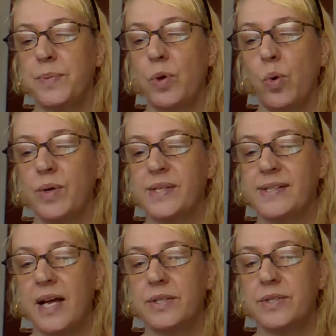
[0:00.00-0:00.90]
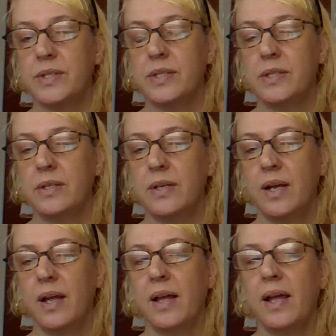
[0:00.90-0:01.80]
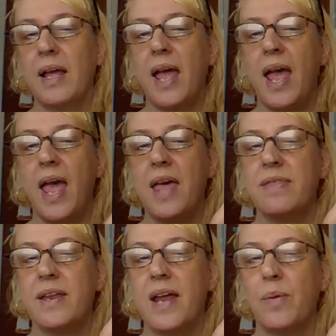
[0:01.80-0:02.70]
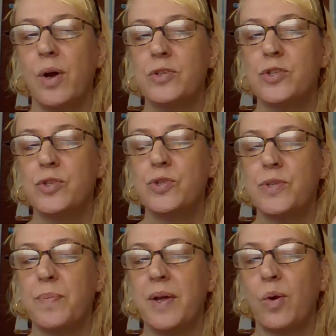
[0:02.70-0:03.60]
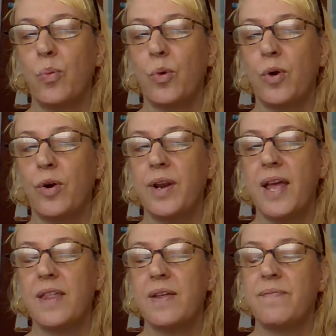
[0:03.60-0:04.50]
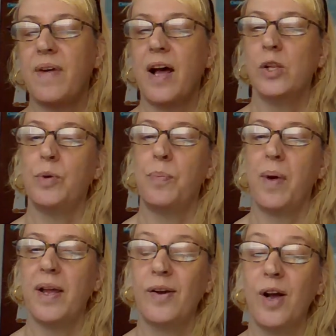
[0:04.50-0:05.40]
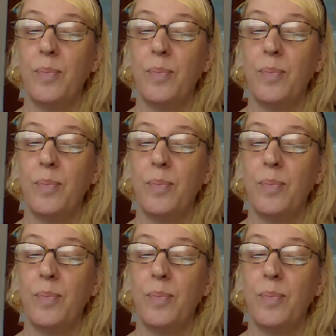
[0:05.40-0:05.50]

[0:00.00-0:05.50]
be horizontal. And then I want you to make a word and then followed by a